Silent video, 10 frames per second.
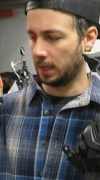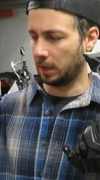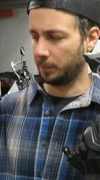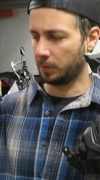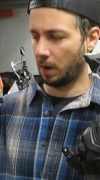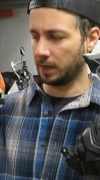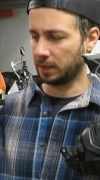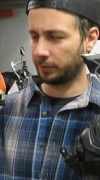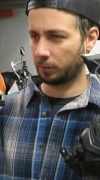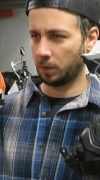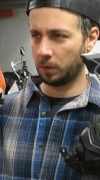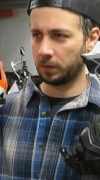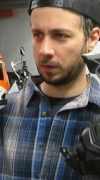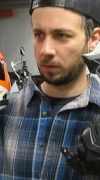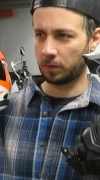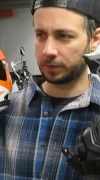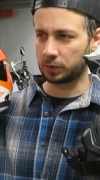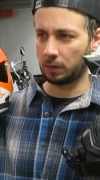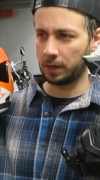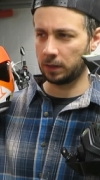I'll be riding down the road or the
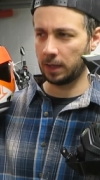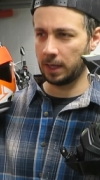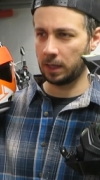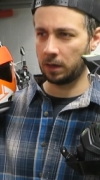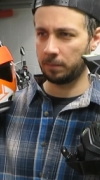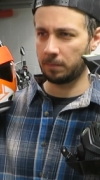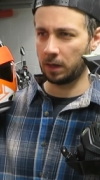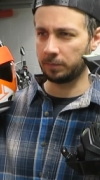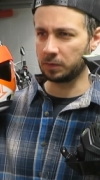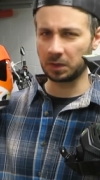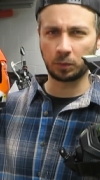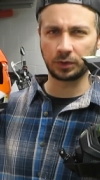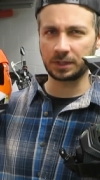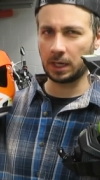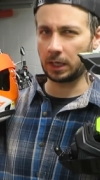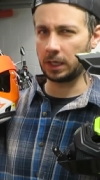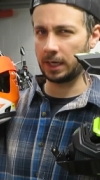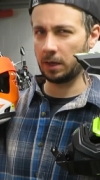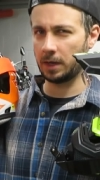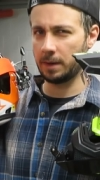trail and my music will just kind of
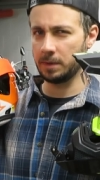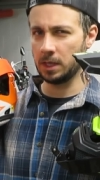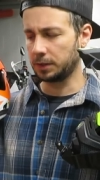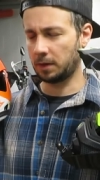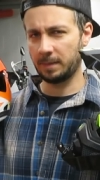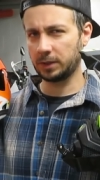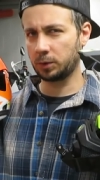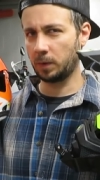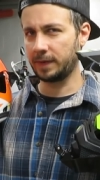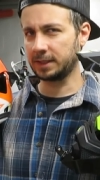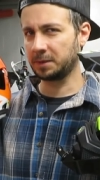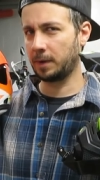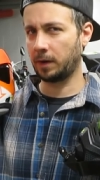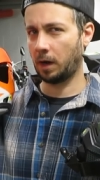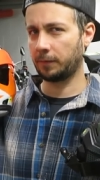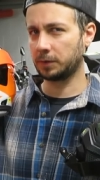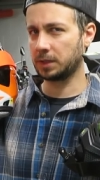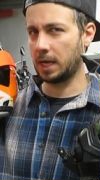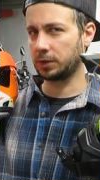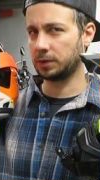cut out on me. So I'm not sure what that's about. I don't know if there's
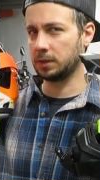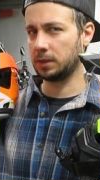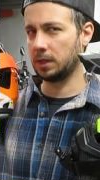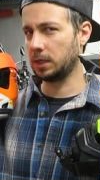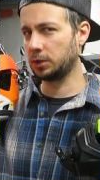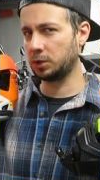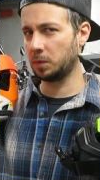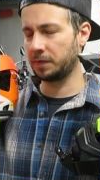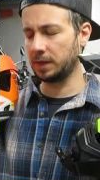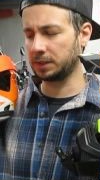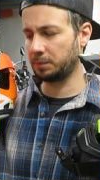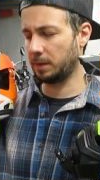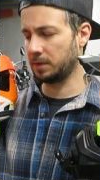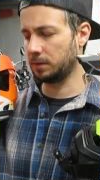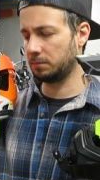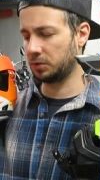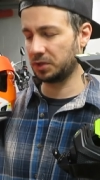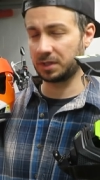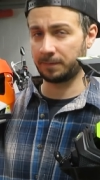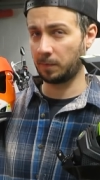an actually an issue with this. Maybe
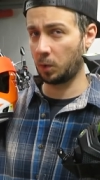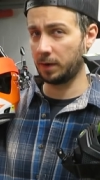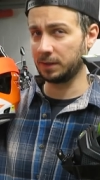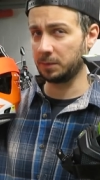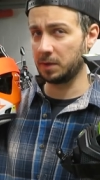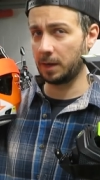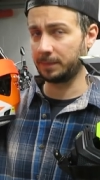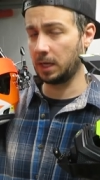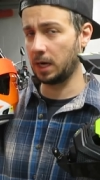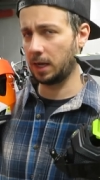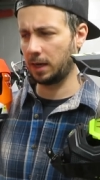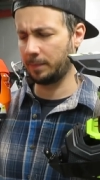just the firmware needs to be updated.